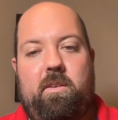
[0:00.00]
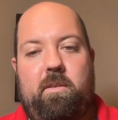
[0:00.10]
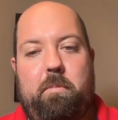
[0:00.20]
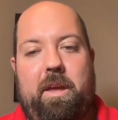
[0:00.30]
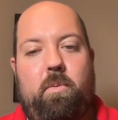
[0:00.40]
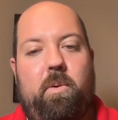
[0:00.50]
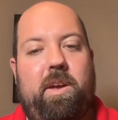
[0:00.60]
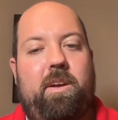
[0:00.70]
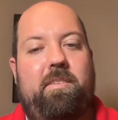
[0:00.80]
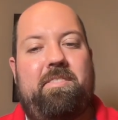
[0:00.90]
Peak wind
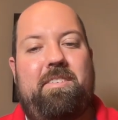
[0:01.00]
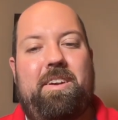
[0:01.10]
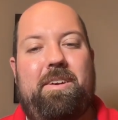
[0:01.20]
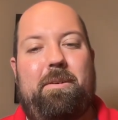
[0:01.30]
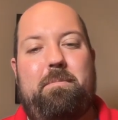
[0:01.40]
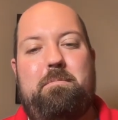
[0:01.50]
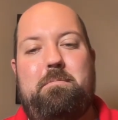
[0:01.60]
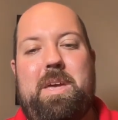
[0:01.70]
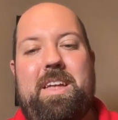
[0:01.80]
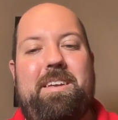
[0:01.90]
gusts still
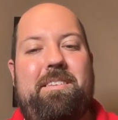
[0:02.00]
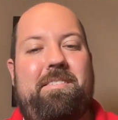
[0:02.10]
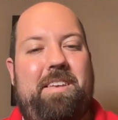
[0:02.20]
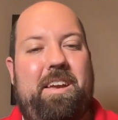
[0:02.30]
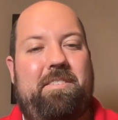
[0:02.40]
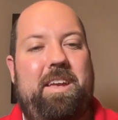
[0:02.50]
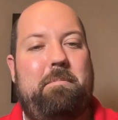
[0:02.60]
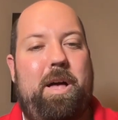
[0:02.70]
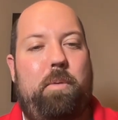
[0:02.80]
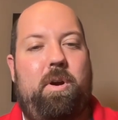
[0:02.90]
mid 60
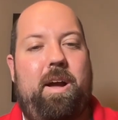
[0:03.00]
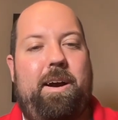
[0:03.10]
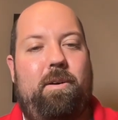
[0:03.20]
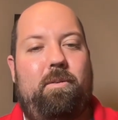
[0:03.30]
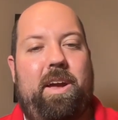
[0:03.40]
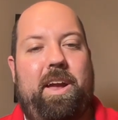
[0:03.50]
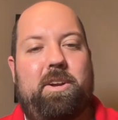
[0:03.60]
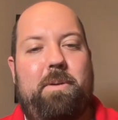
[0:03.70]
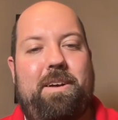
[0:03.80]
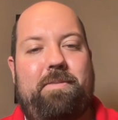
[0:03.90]
mile per hour range
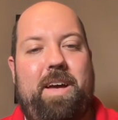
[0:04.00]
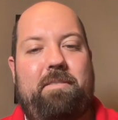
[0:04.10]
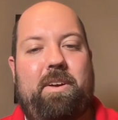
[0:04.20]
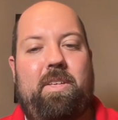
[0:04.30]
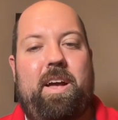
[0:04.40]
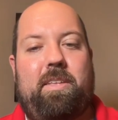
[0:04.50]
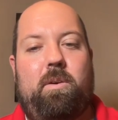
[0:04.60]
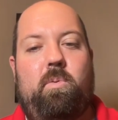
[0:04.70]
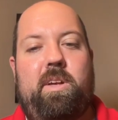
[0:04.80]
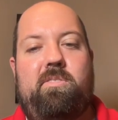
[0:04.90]
by 5 o'clock. The
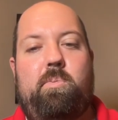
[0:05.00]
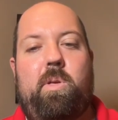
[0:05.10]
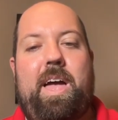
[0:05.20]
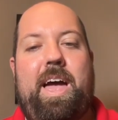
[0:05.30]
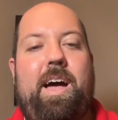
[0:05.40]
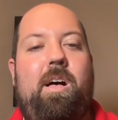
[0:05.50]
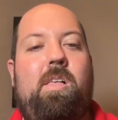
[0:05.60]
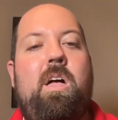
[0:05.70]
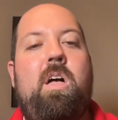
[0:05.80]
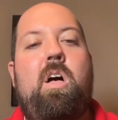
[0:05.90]
winds will howl
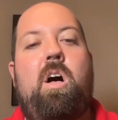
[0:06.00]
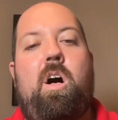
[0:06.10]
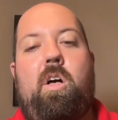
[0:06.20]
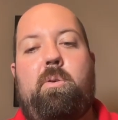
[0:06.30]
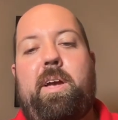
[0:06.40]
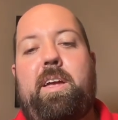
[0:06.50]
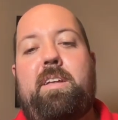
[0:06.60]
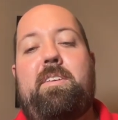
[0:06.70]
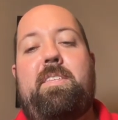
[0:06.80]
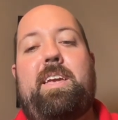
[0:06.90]
all the way
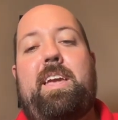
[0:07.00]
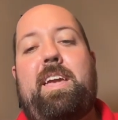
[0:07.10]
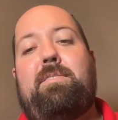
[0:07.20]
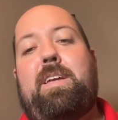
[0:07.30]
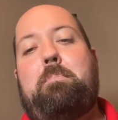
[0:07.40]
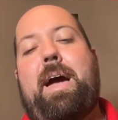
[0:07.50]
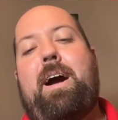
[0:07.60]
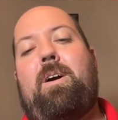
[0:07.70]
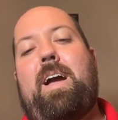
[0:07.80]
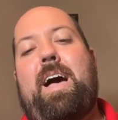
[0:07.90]
into the evening.
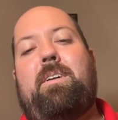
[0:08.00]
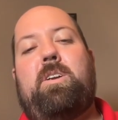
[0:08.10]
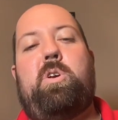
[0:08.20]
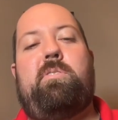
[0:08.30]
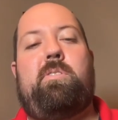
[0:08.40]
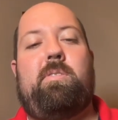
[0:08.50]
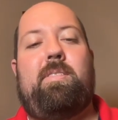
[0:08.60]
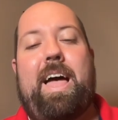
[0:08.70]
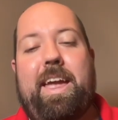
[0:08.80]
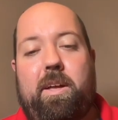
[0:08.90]
Power outages are
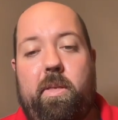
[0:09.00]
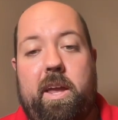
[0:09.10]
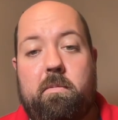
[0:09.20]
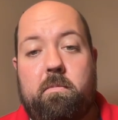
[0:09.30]
likely.